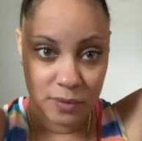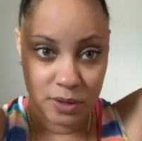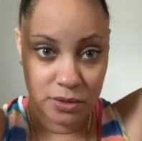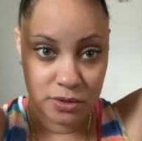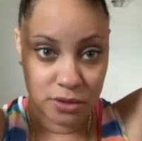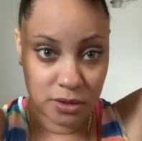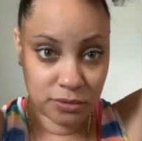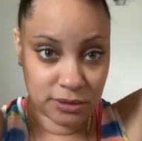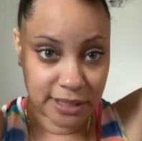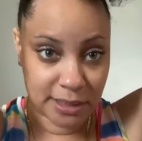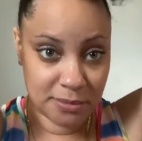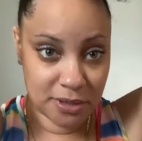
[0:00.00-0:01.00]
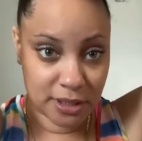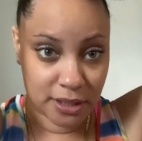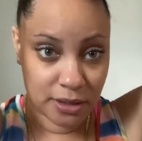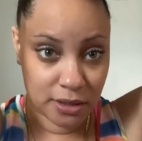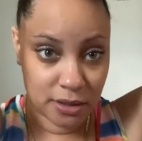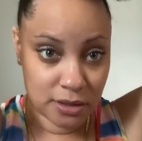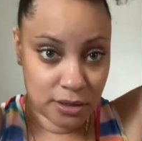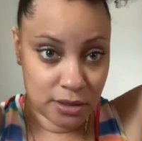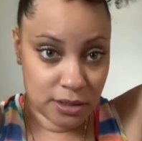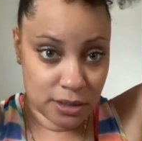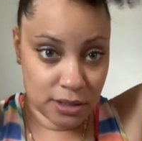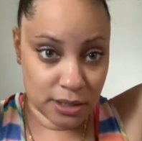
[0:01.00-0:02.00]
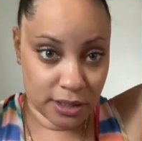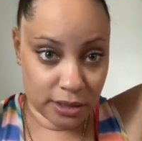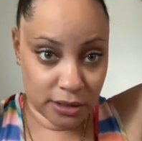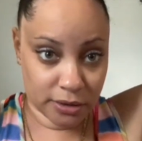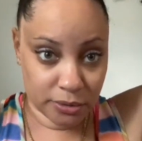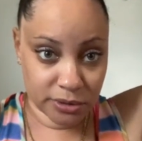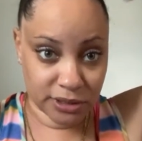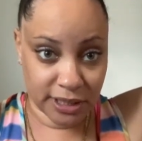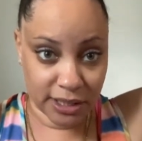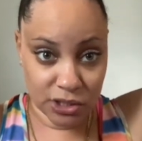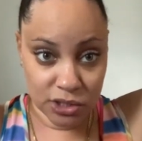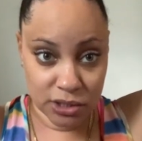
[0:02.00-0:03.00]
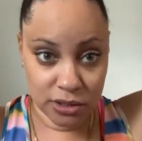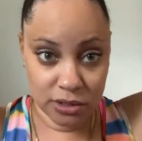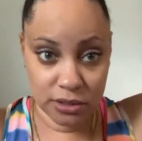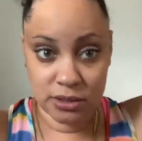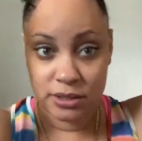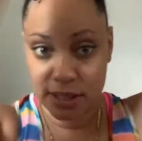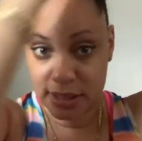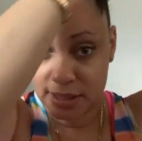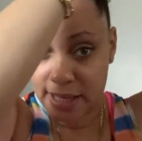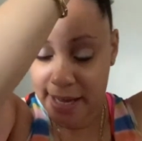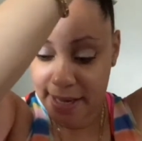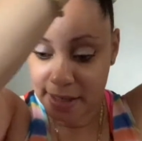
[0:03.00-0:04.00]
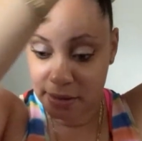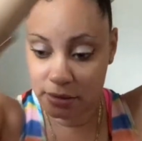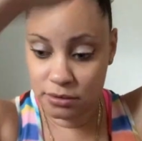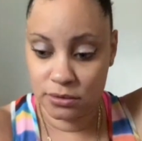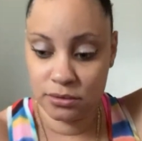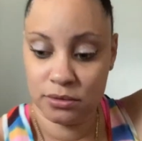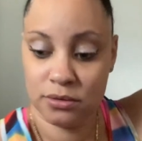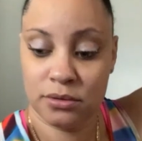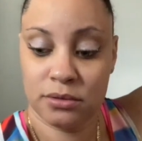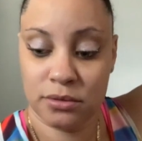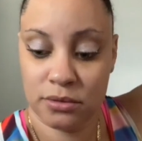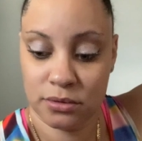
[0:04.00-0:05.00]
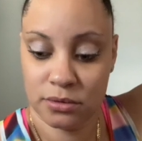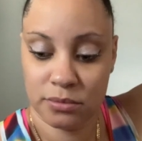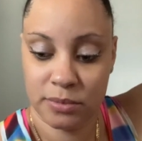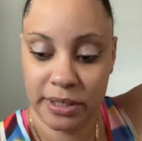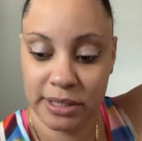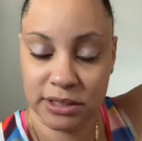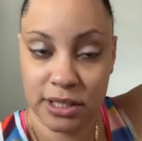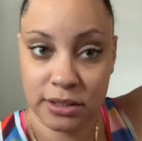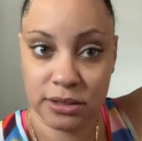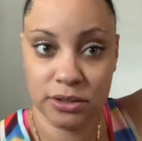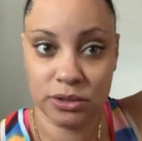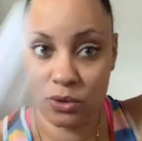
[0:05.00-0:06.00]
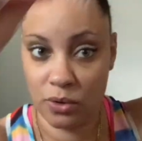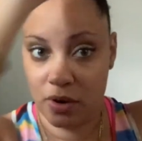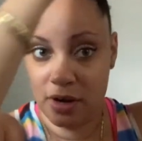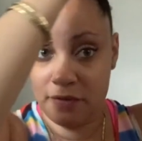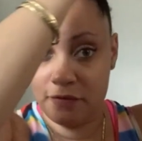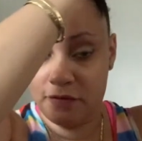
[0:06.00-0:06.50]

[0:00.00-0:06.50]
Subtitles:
So same thing. Get a little section like that. I'm gonna tuck this off.